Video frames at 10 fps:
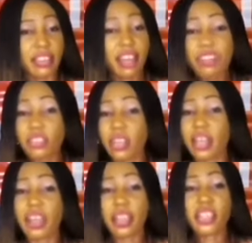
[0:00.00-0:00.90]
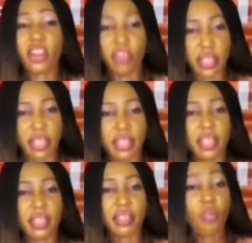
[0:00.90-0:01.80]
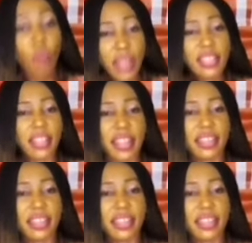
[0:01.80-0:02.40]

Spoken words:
added to her age already. Wasted.